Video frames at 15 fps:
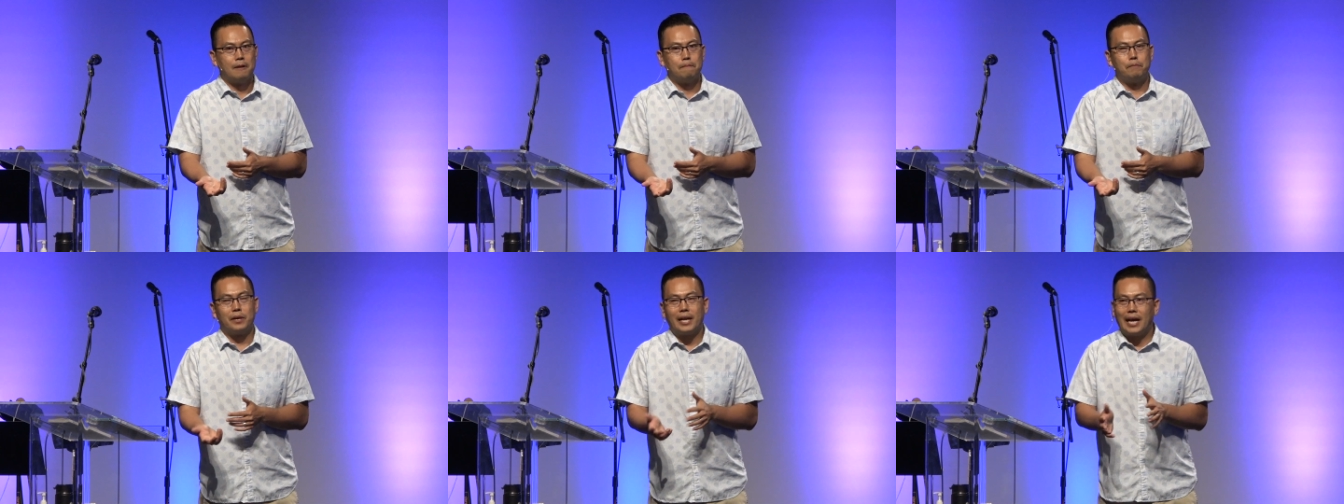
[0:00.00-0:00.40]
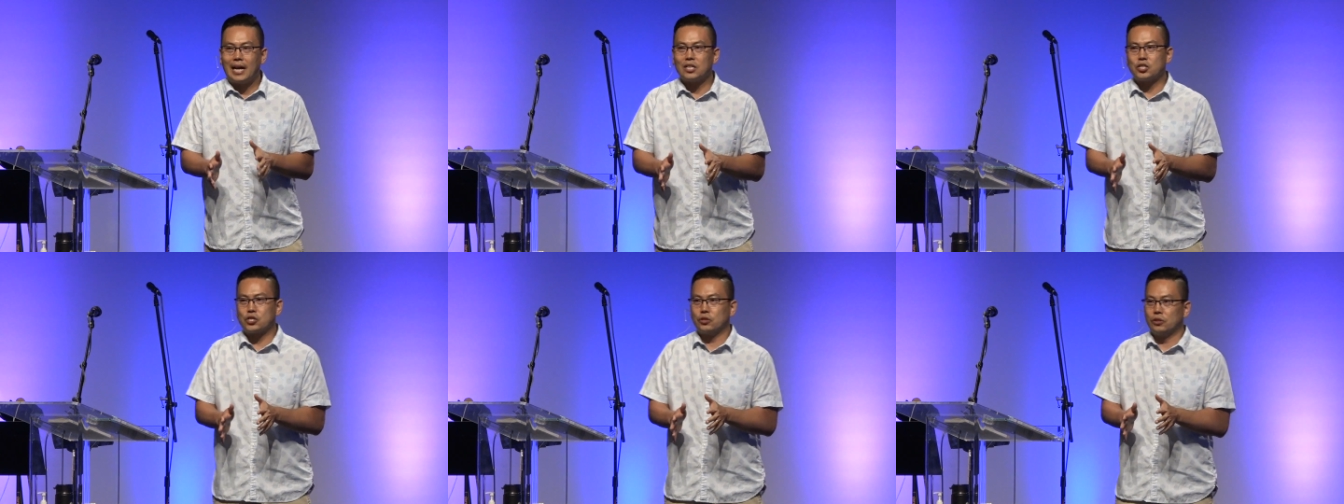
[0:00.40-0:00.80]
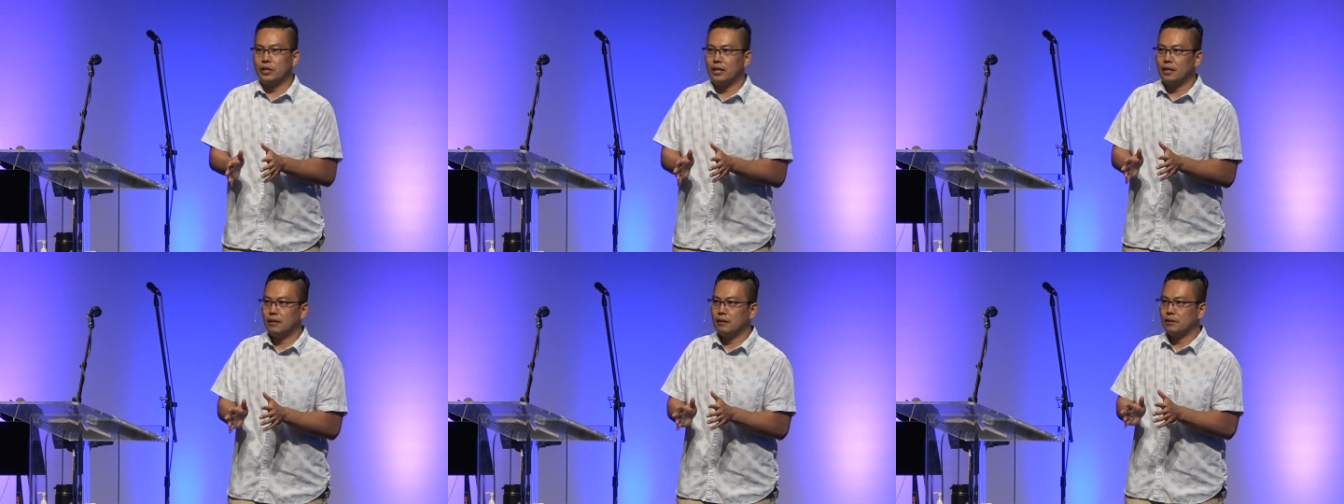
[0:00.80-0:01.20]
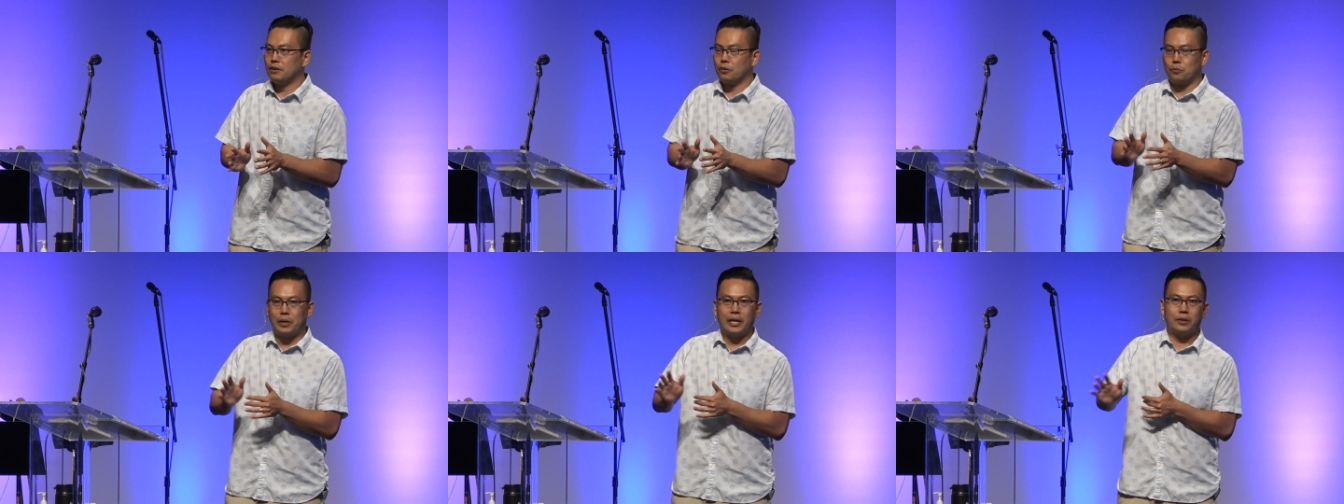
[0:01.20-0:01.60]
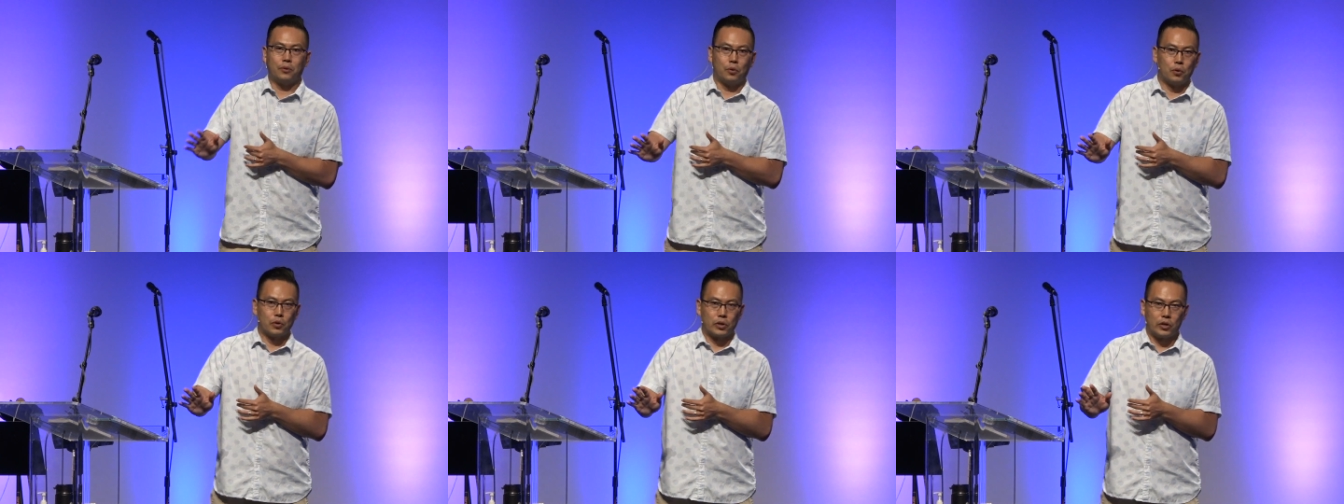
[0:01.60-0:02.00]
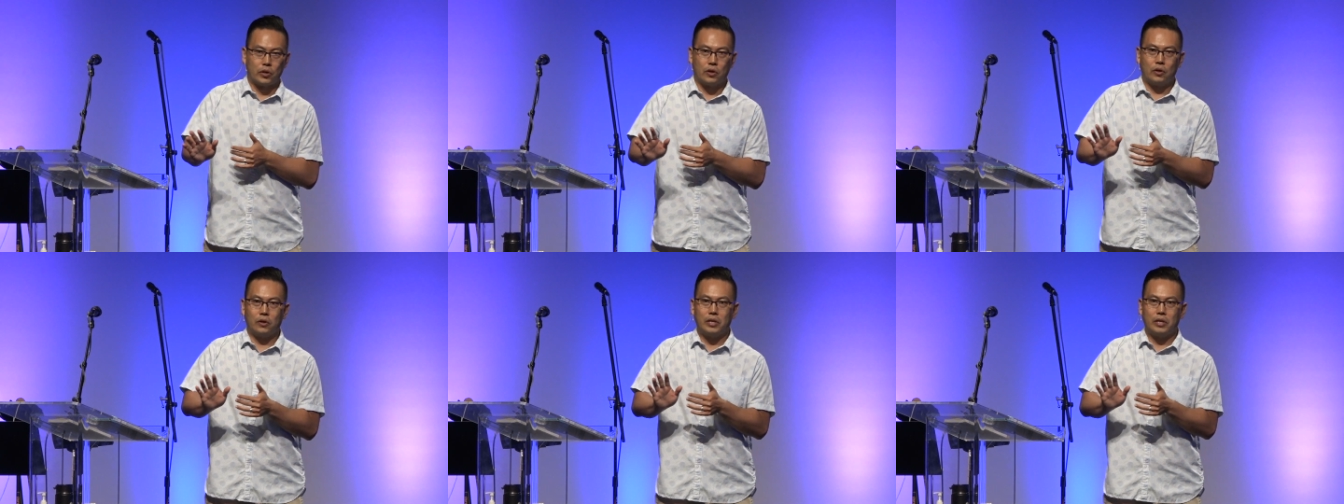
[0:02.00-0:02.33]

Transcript: But actually, the right order